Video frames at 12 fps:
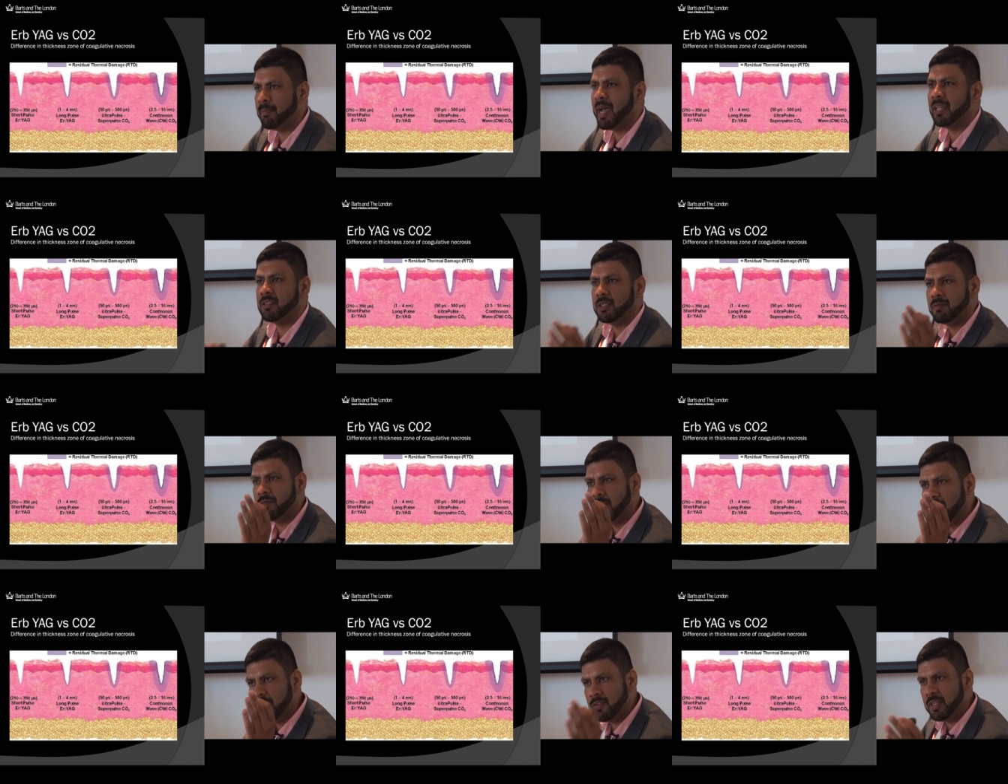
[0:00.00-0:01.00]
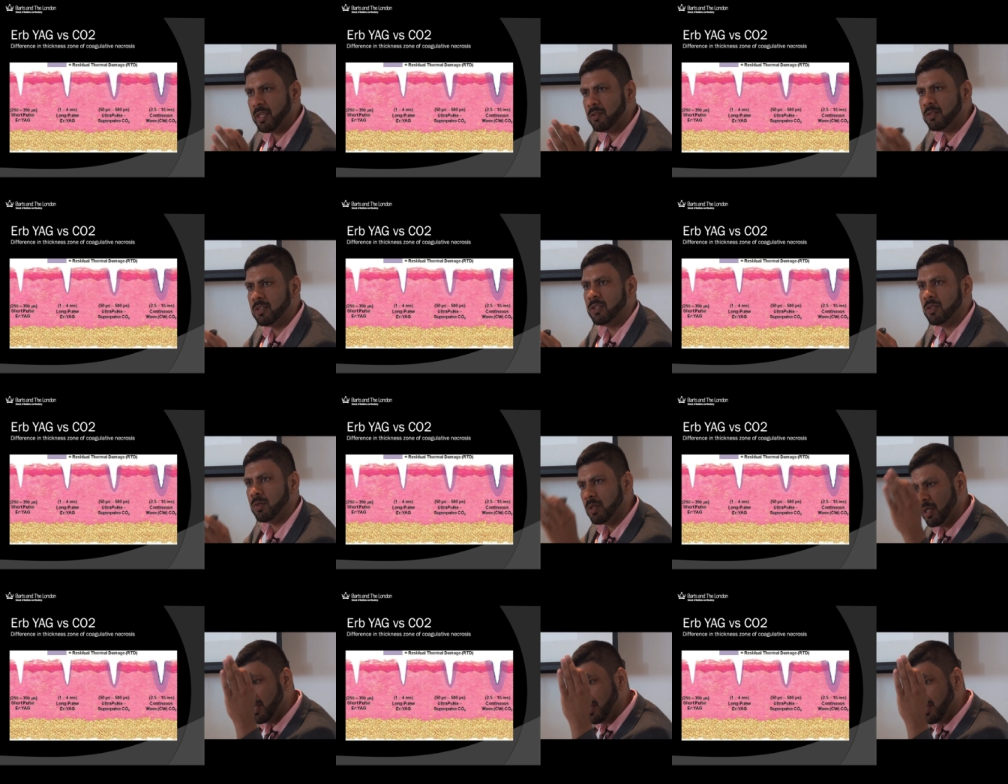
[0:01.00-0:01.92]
pattern of CO2